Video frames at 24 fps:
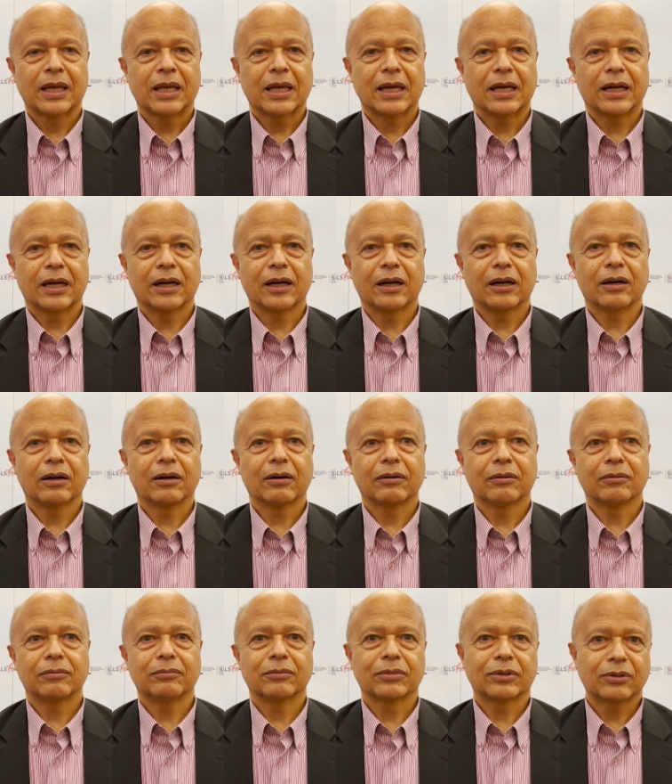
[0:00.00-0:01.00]

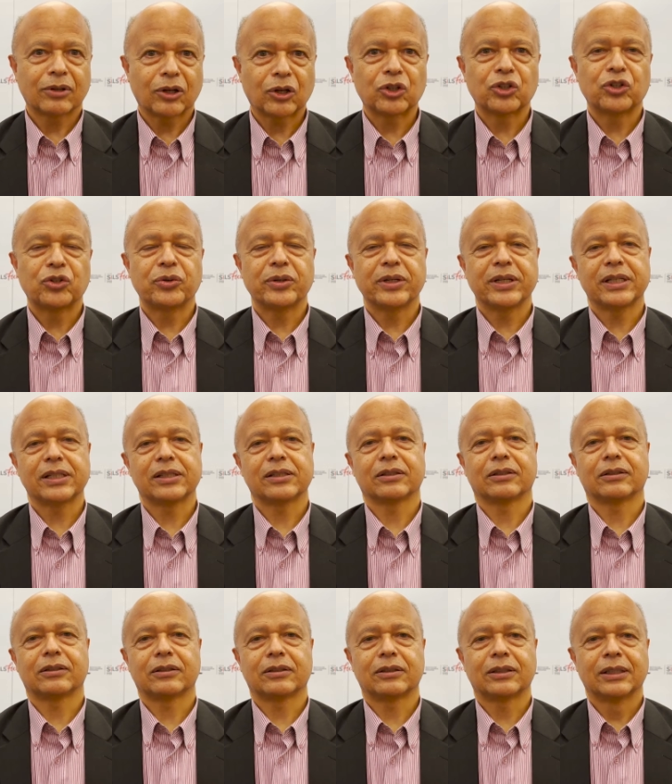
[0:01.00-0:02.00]
Countries
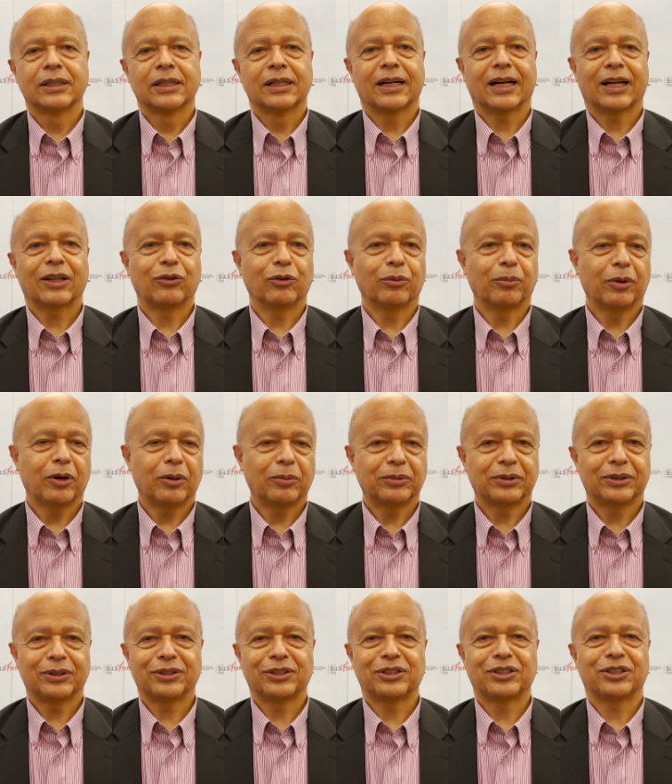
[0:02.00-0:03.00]
are at the
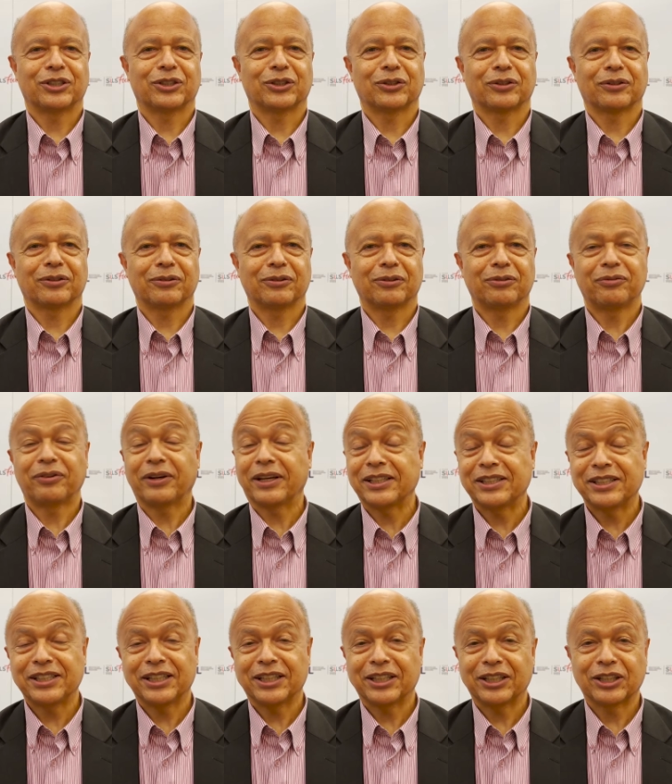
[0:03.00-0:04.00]
moment
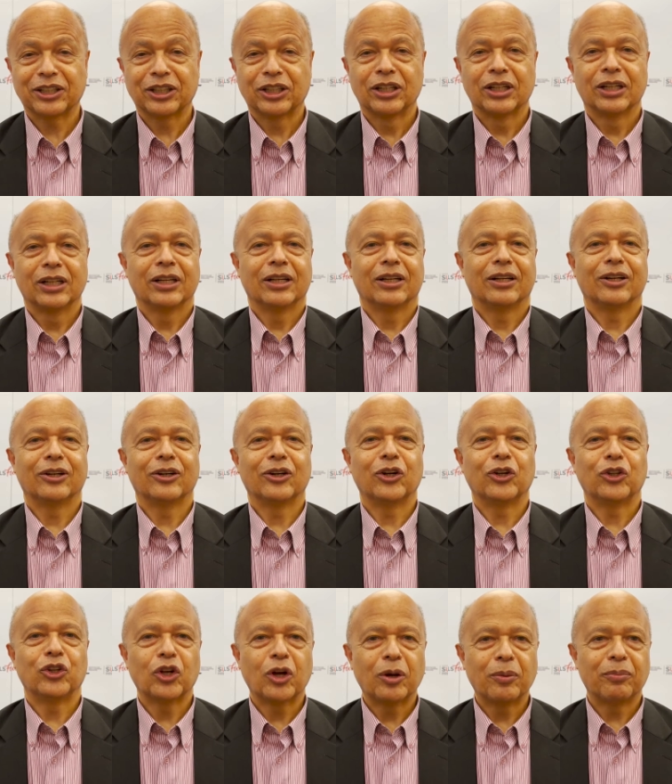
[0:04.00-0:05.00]
facing a
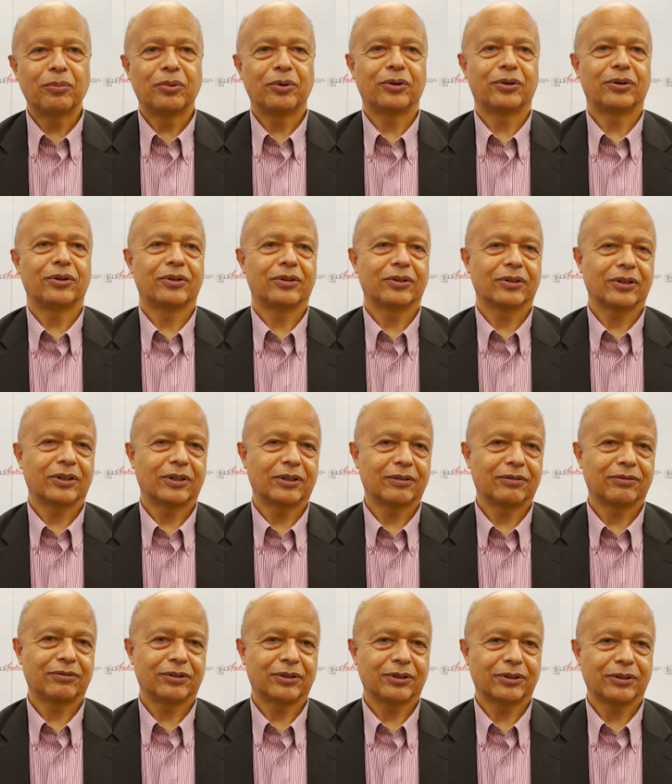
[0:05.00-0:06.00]
number
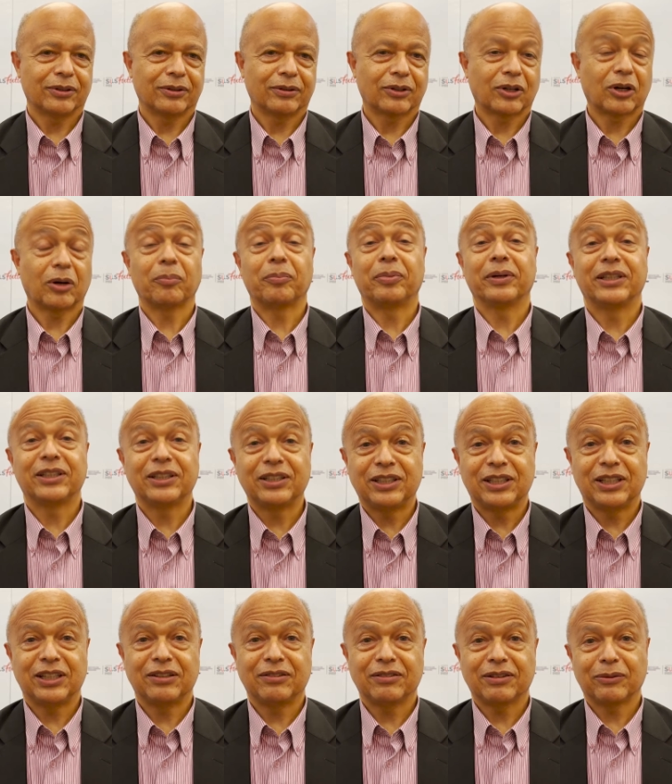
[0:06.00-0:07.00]
of
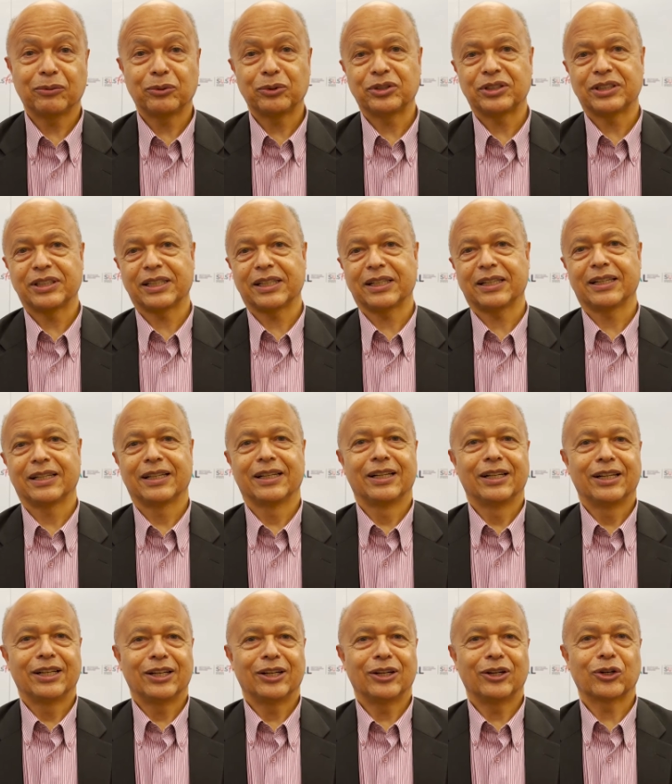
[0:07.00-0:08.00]
competitive, I would say,
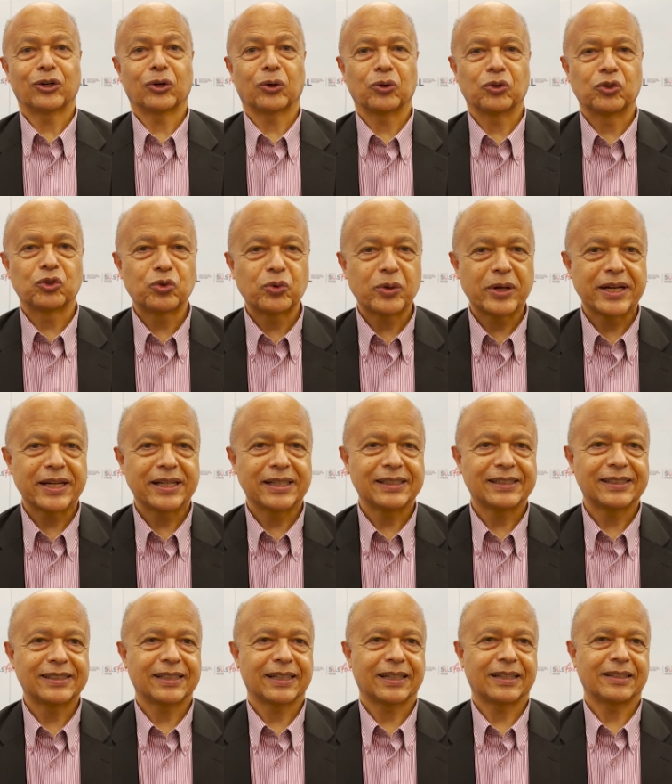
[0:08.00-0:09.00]

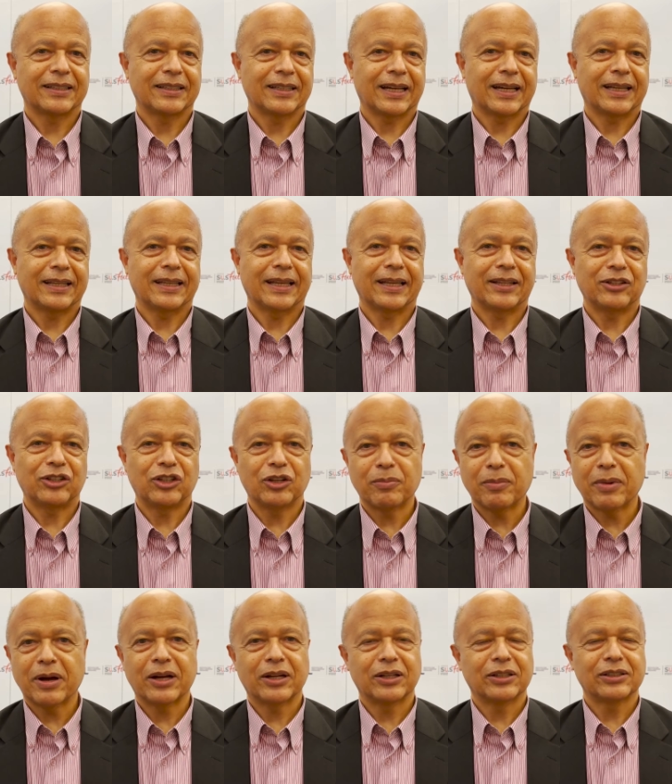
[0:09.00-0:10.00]
constraints and
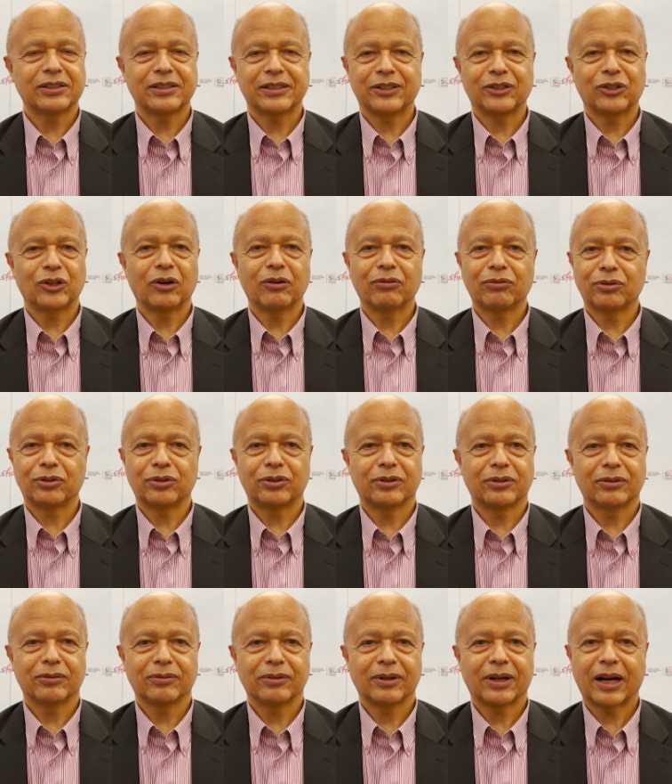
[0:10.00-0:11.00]
demands in other
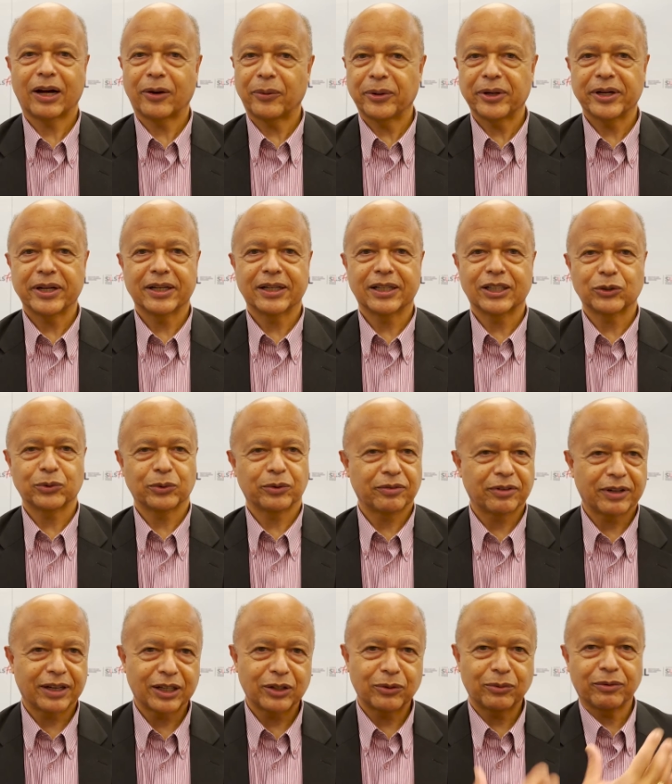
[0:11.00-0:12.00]
areas. We've
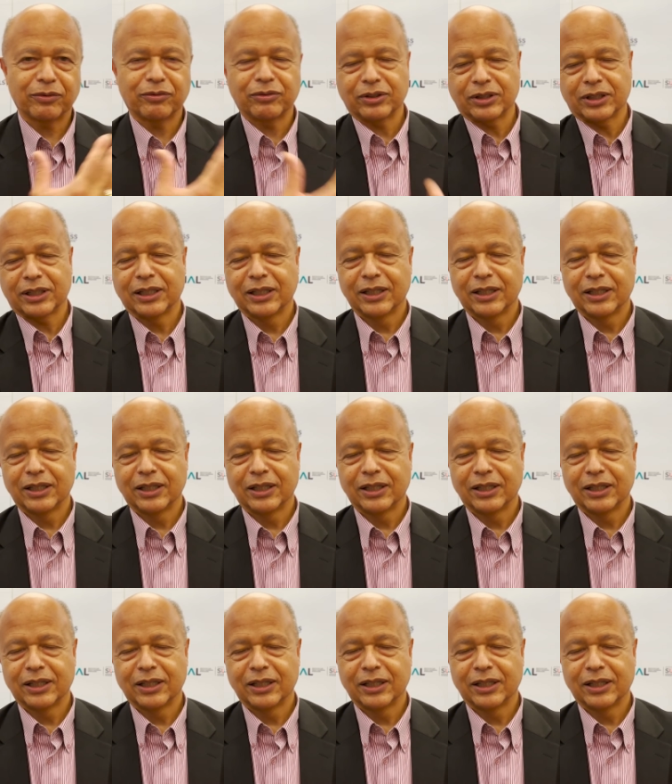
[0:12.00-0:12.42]
had with the